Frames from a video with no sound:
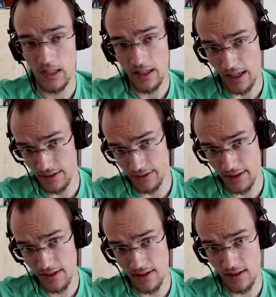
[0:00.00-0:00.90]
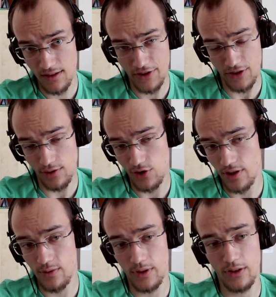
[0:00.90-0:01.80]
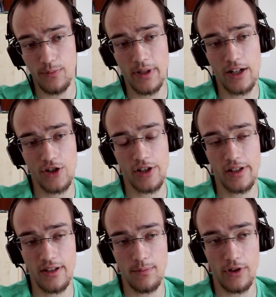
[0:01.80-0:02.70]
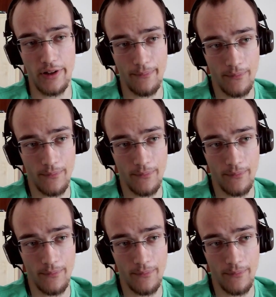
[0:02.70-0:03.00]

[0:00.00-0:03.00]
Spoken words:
And the reason is you just want to pressure this pawn.